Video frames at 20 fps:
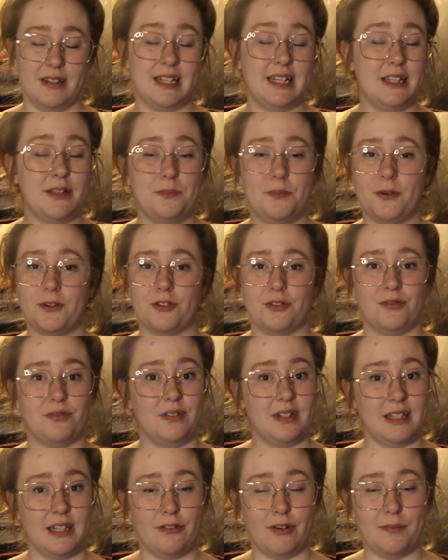His books
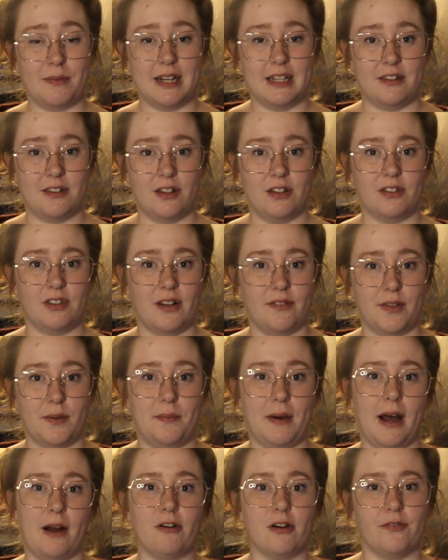really reminds us of the
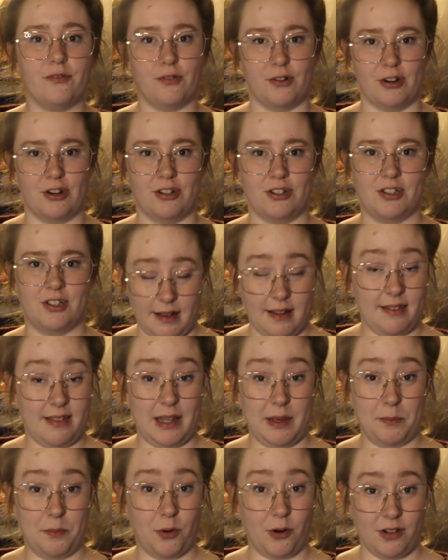power of words and
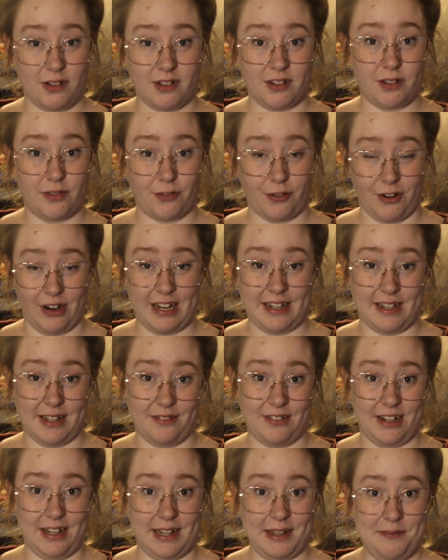the importance of
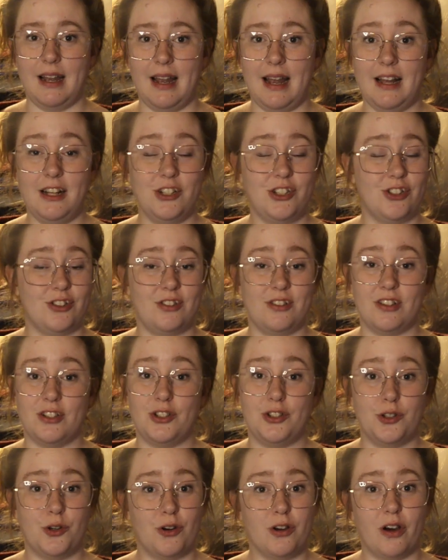creativity and just the
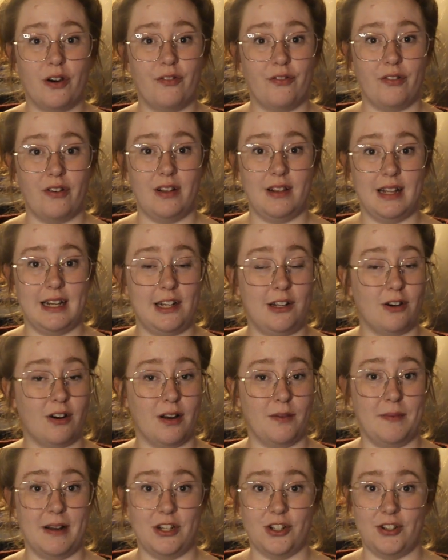joy of letting our
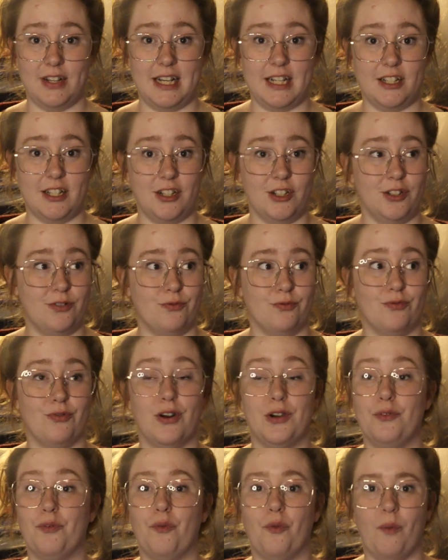imagination
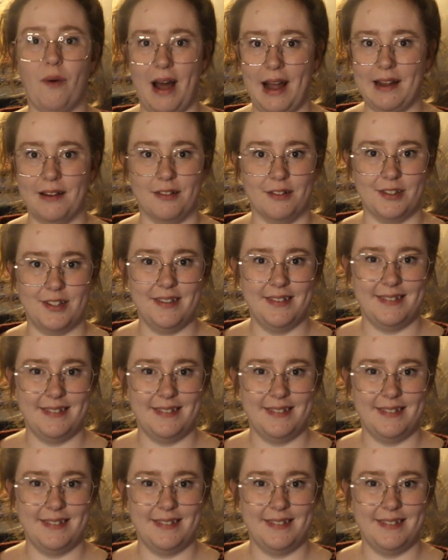run wild.